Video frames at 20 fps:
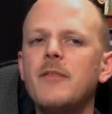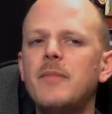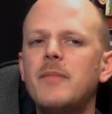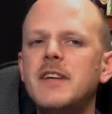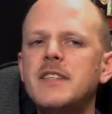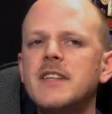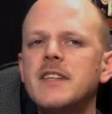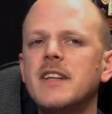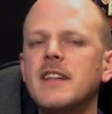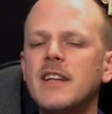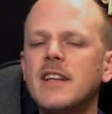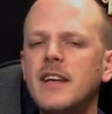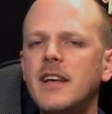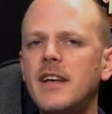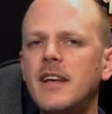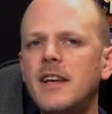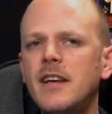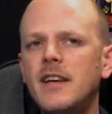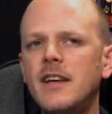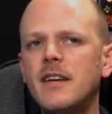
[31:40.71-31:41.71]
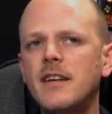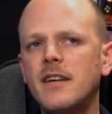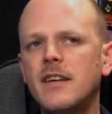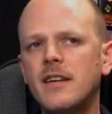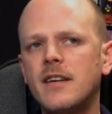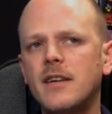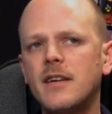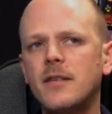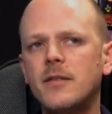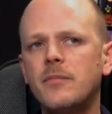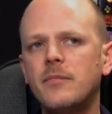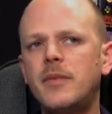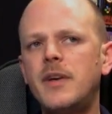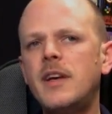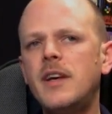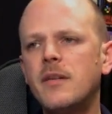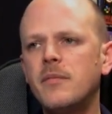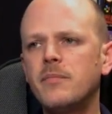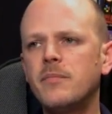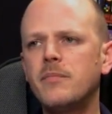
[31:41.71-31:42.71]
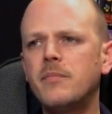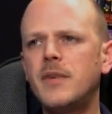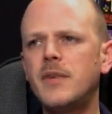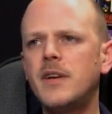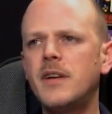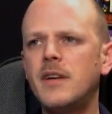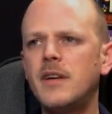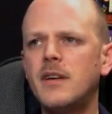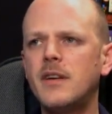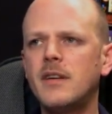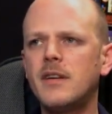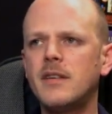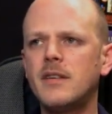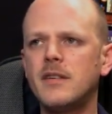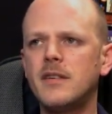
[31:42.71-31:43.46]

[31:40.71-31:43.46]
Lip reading: Basically, he PM'd me